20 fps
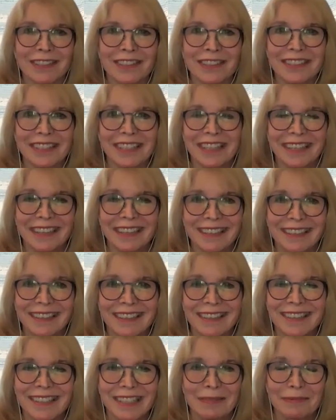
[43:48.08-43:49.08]
say
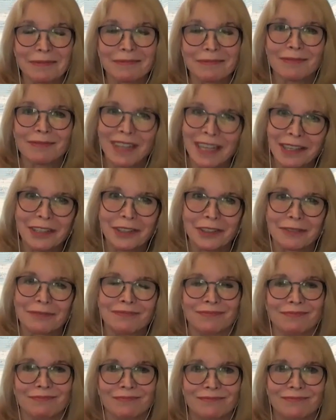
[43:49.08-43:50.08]
anything except thank
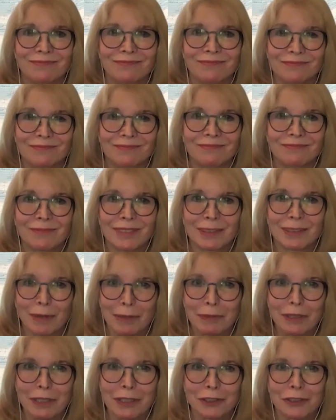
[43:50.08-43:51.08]
you? It's
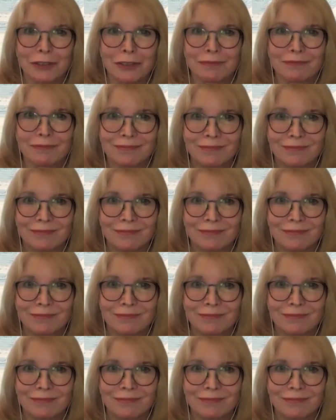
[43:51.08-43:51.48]
my pleasure.